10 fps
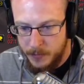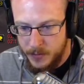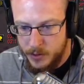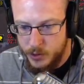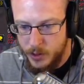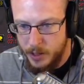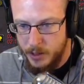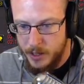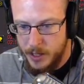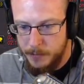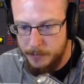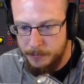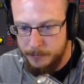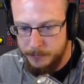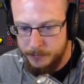Trinket on him.
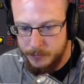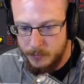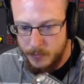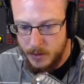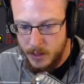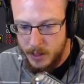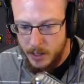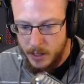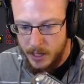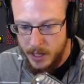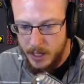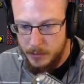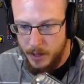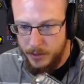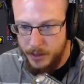And
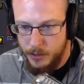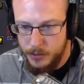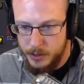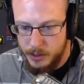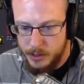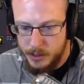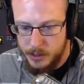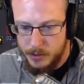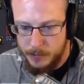Apotheosis.